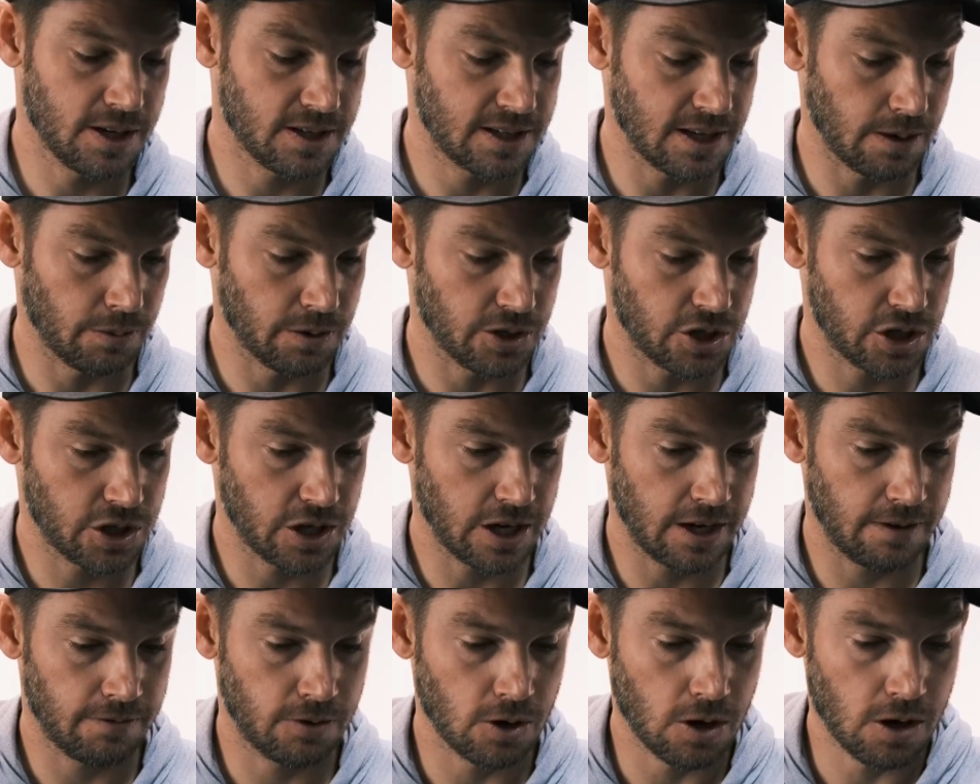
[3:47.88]
that we
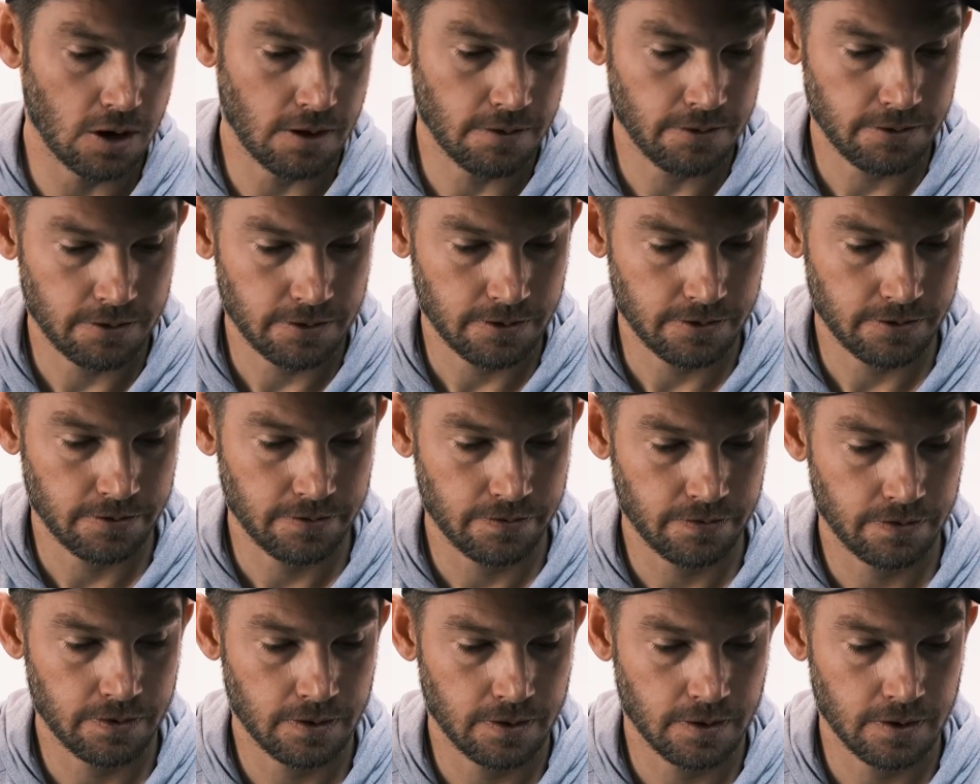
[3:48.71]
shaved off.
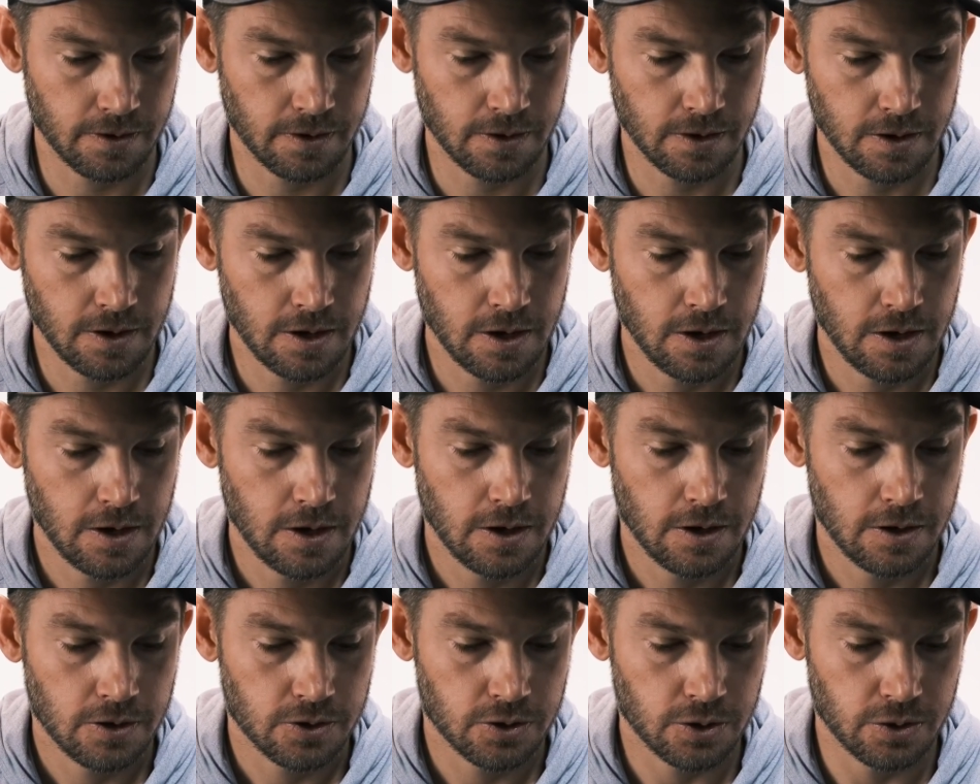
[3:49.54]

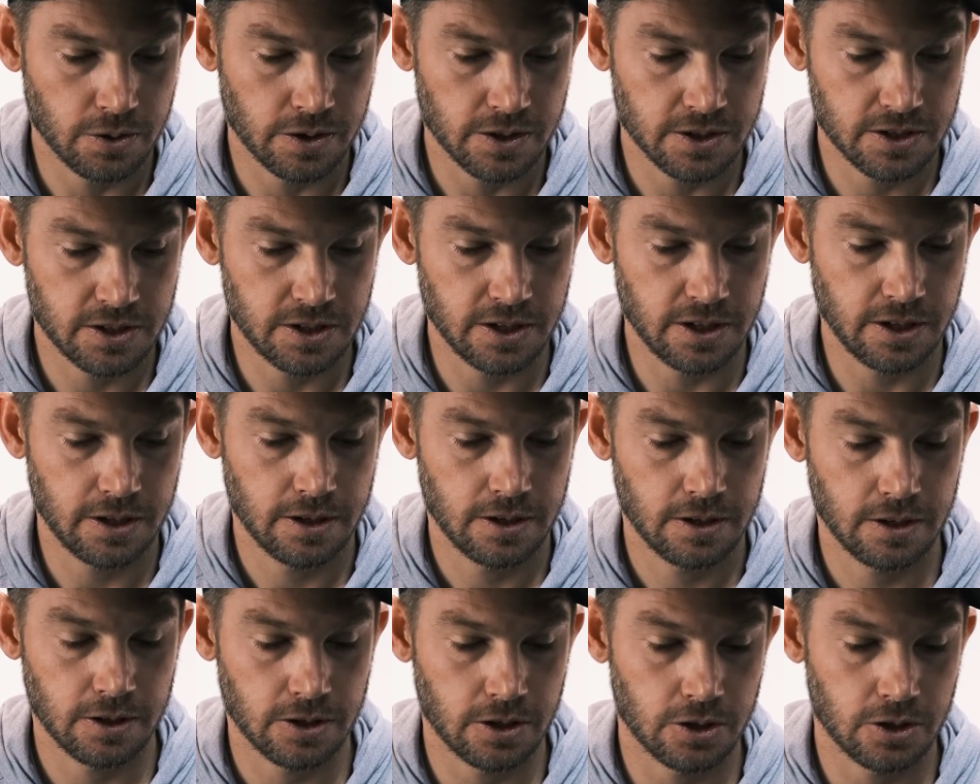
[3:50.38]
So you can see